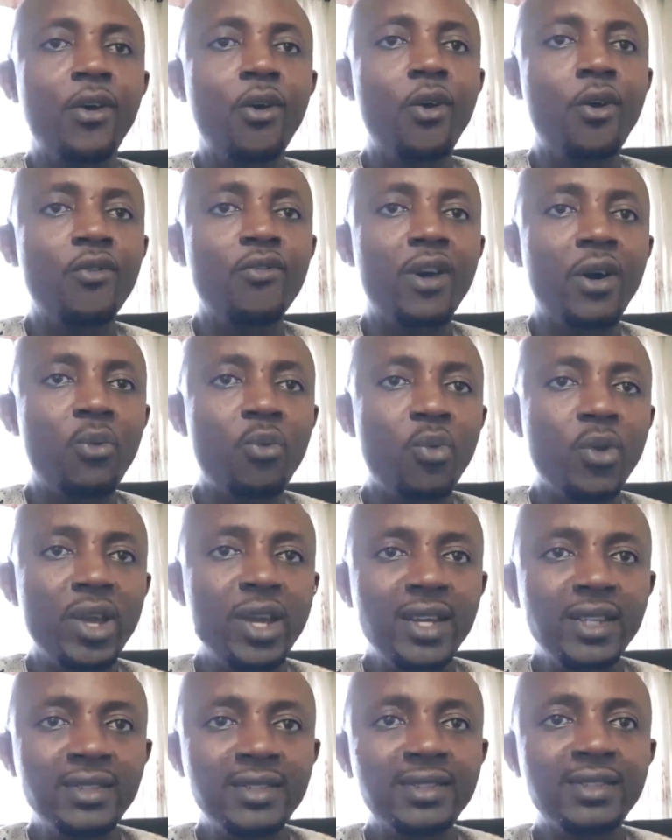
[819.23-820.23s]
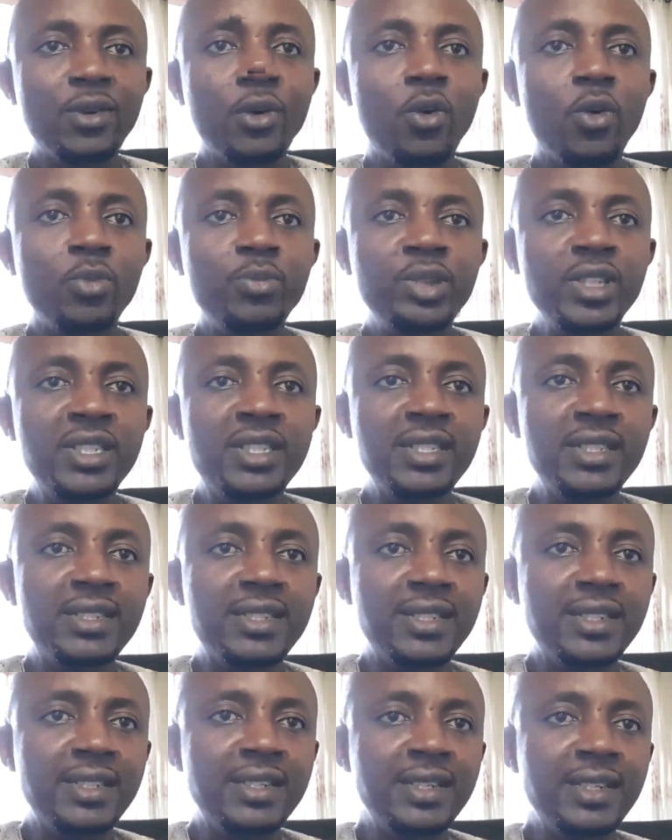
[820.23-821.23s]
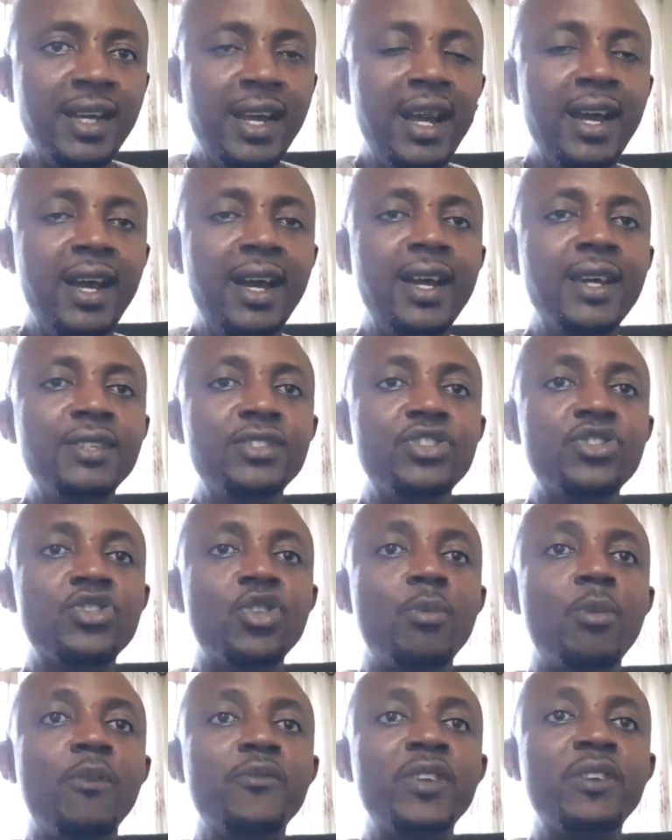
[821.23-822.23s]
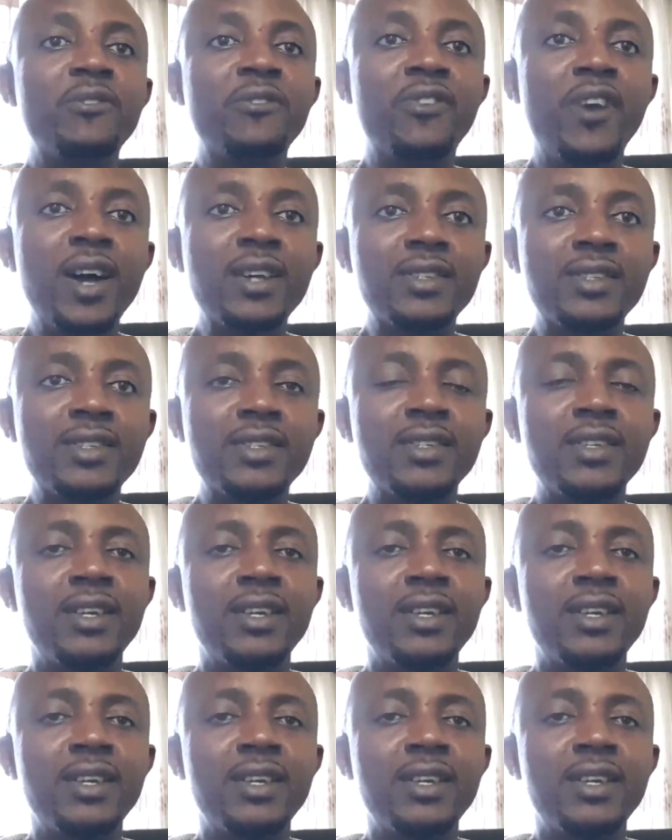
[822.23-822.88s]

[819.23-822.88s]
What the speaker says: overweight, obesity, and some of the fat